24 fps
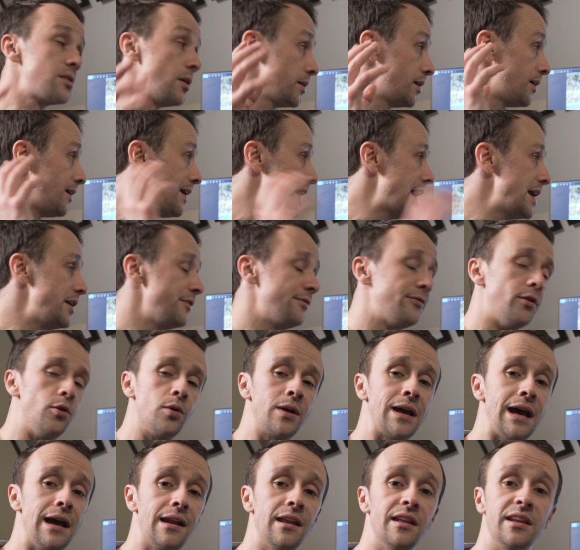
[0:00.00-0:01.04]
on our A4
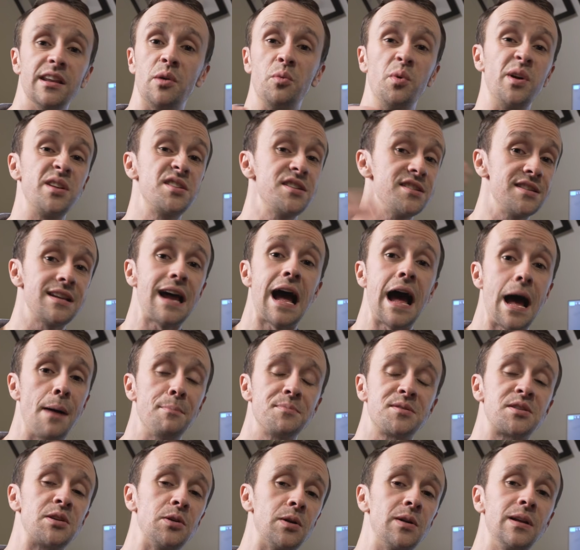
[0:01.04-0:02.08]
calendar, which is
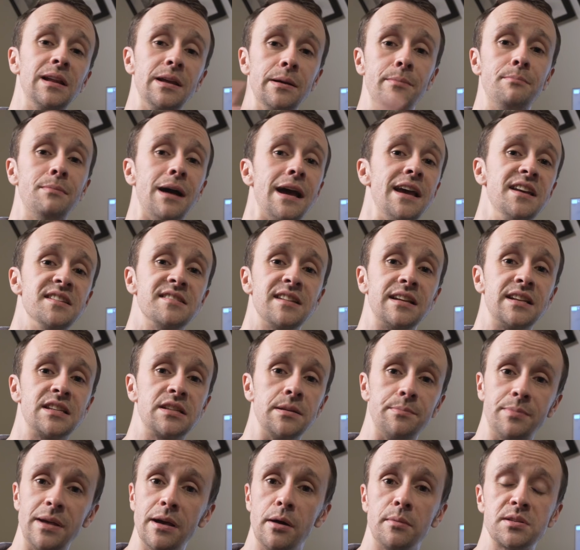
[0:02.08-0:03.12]
absolutely amazing to
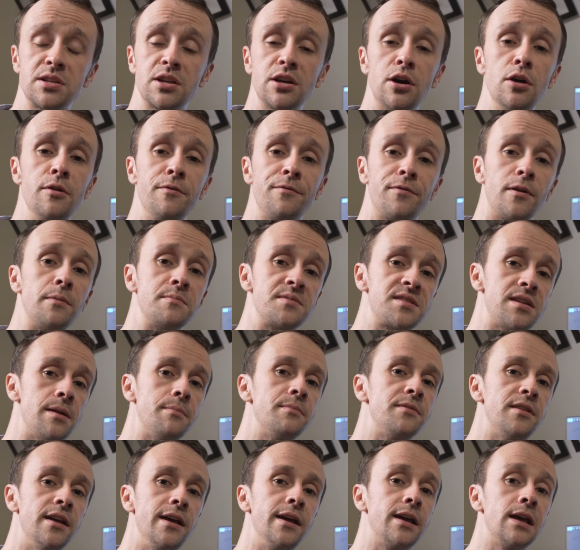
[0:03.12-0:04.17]
be able to go from
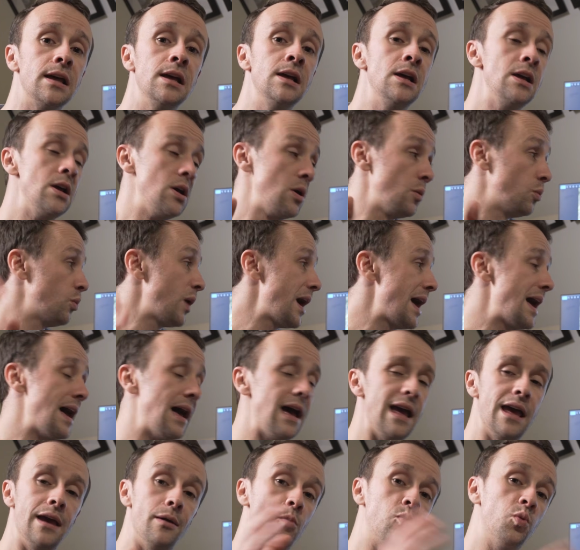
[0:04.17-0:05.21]
something where
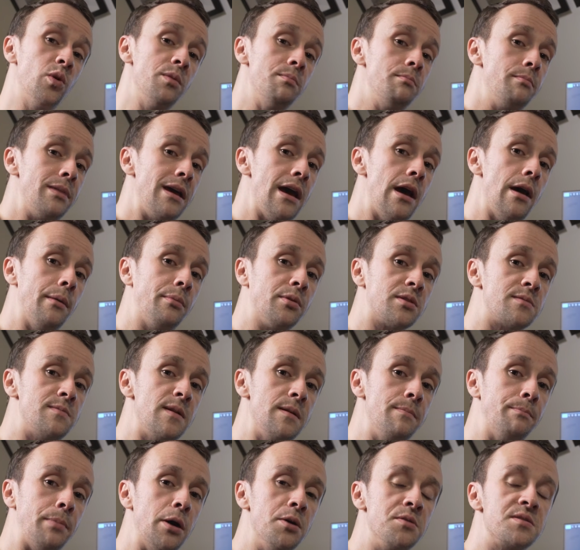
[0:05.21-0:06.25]
it wouldn't be able to be
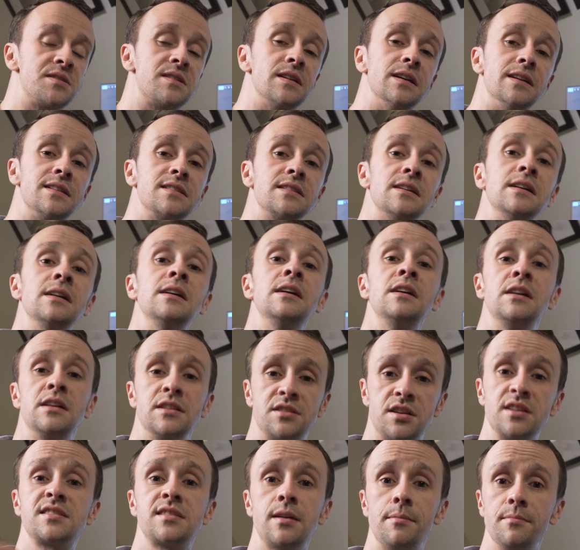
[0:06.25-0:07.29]
posted
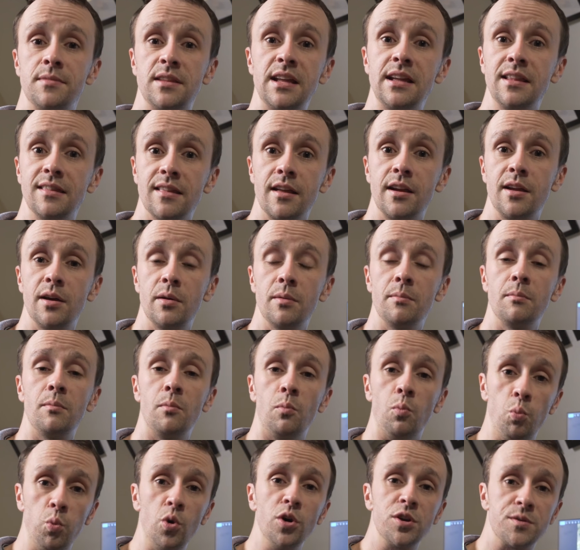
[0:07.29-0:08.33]
to something that it
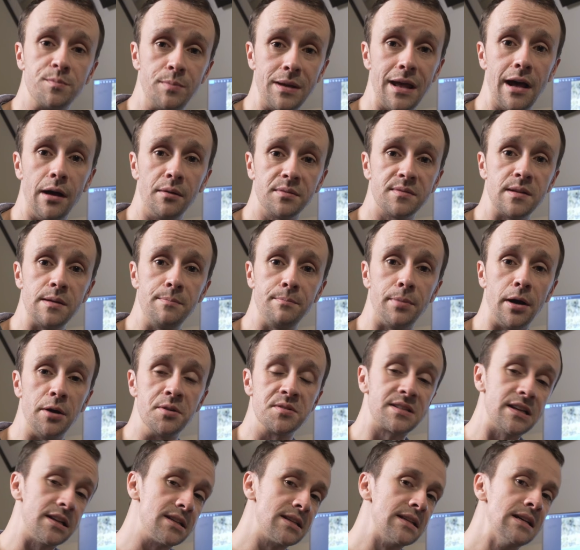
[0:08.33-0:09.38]
would be able to be
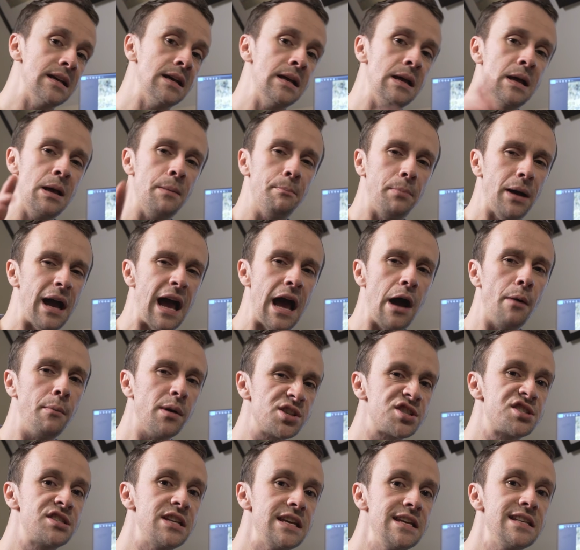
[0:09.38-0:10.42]
posted. But how
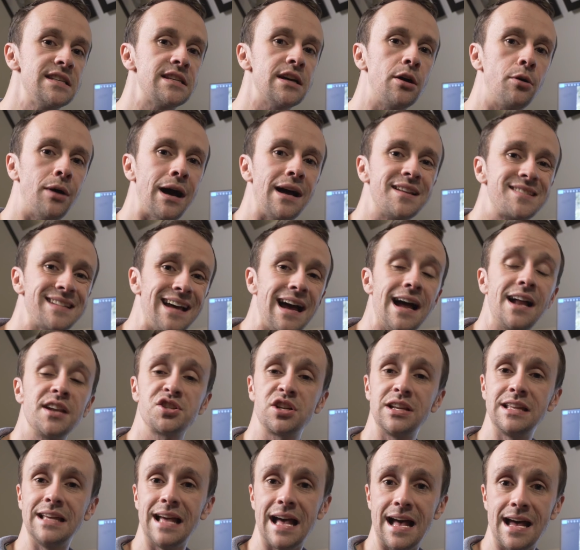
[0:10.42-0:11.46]
much detail has it
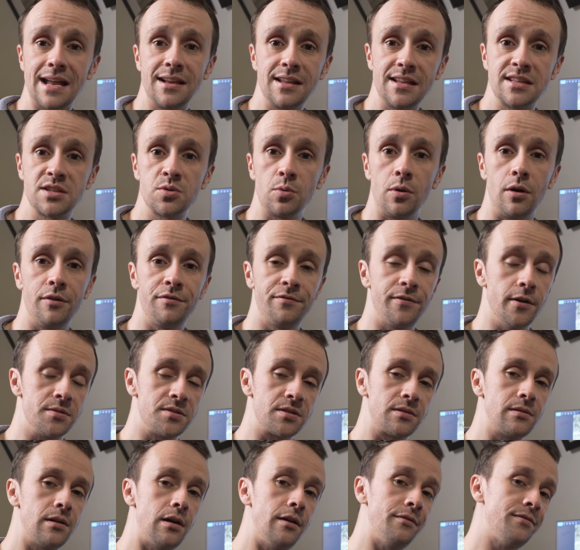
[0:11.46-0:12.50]
actually added to our
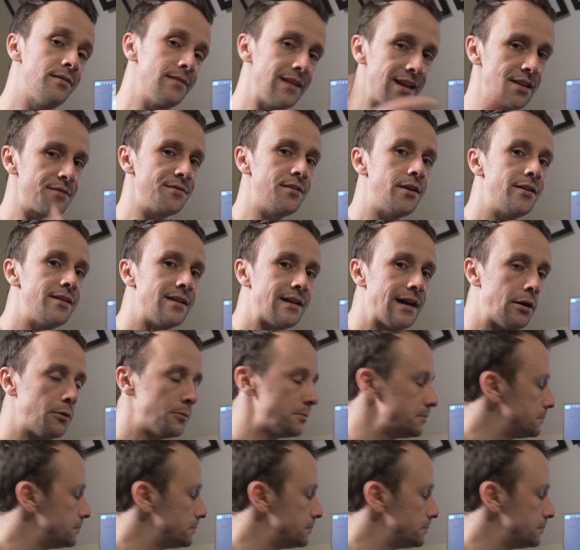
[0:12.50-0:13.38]
photograph? Let's find out.